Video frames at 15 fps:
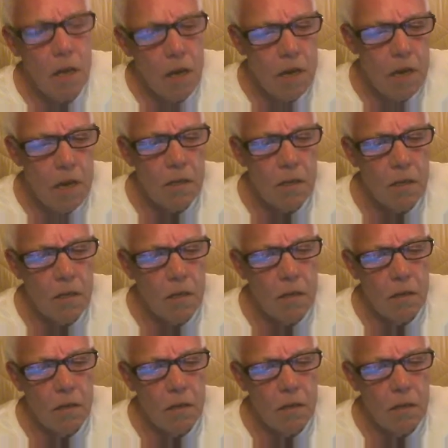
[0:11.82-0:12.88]
and, uh,
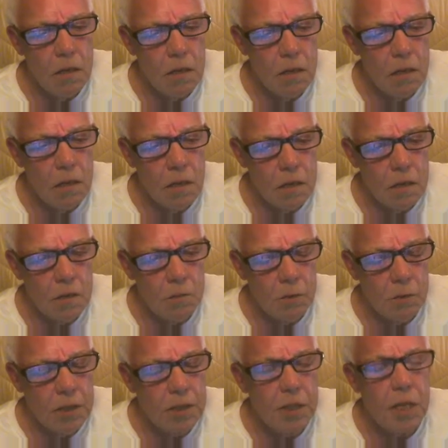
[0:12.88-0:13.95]
and the
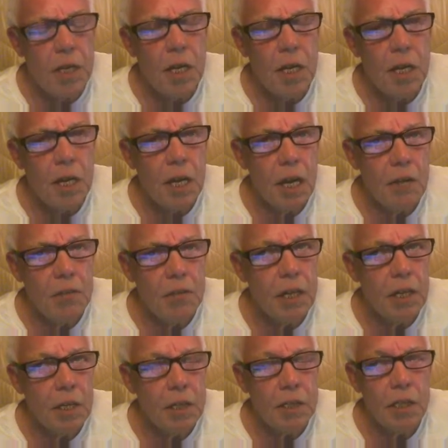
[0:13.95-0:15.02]
reason I
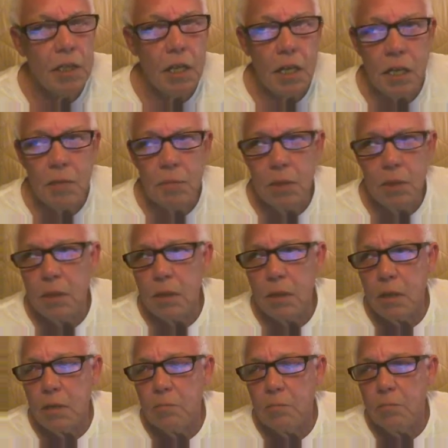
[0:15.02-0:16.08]
haven't had time or
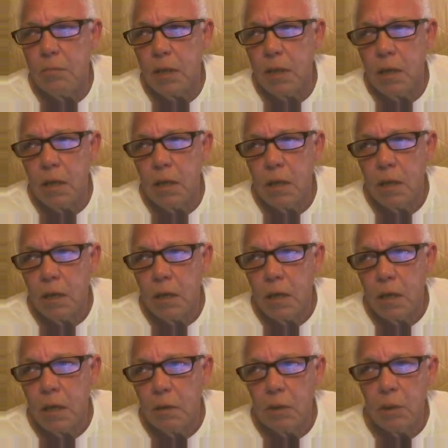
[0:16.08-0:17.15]

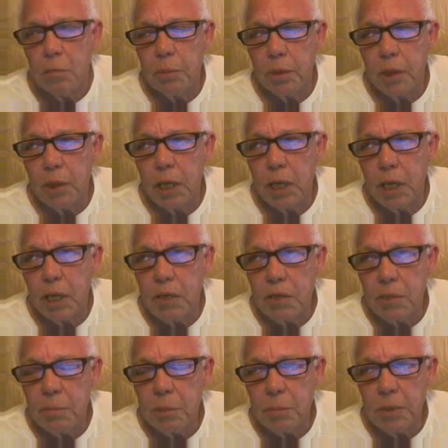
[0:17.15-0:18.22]
the ability
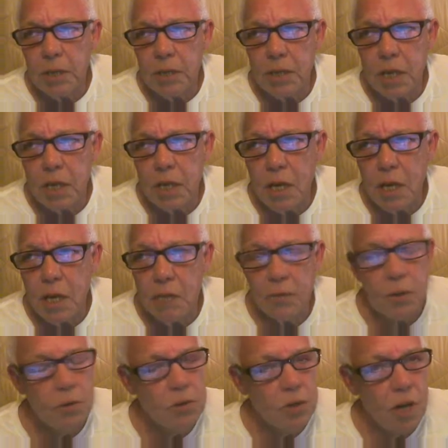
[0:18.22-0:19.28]
is simply because I
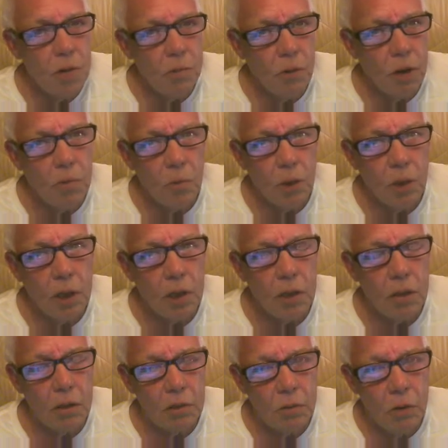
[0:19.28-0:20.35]
have a new job where I'm
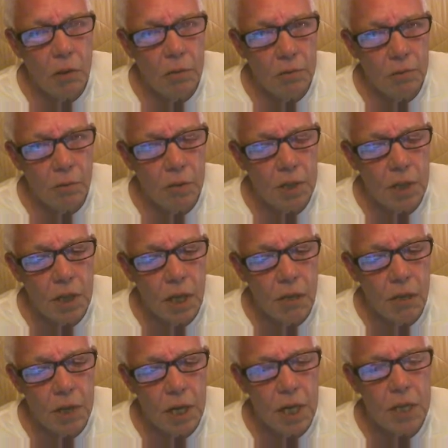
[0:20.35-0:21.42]
working, 12 and
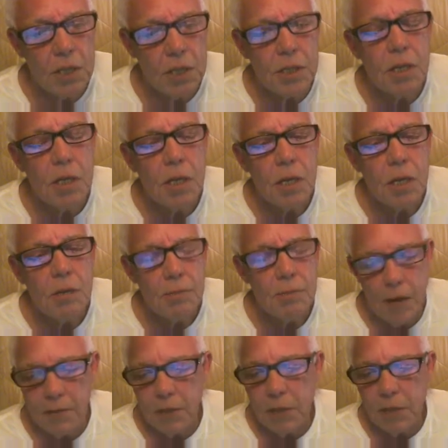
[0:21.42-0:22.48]
14-hour days,
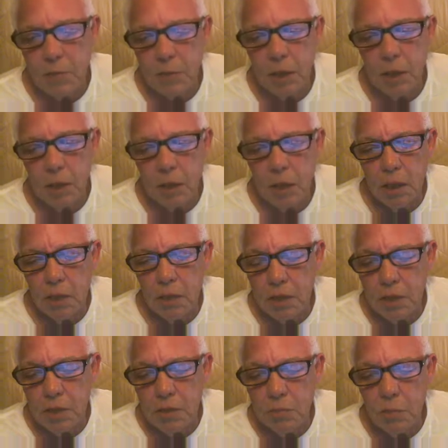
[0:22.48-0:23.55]
5 days a week. And
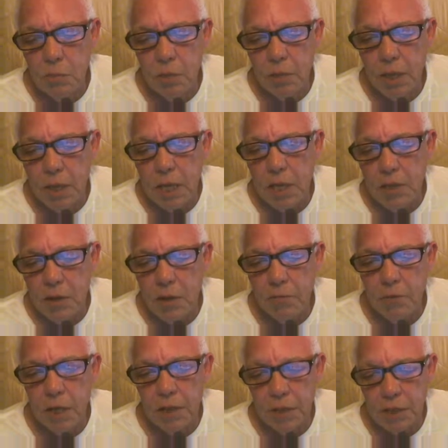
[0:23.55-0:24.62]
this is one of my days
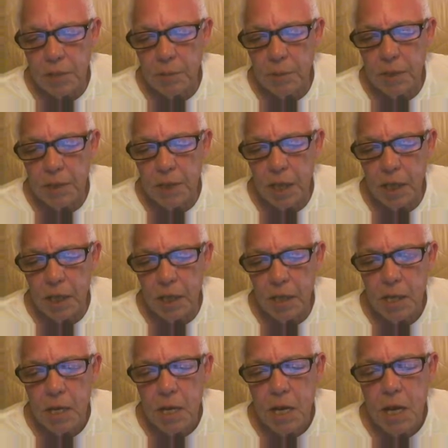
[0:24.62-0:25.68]
off right this split second.
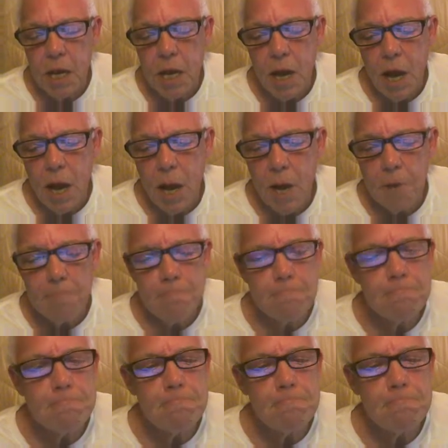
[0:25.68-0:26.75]
Um,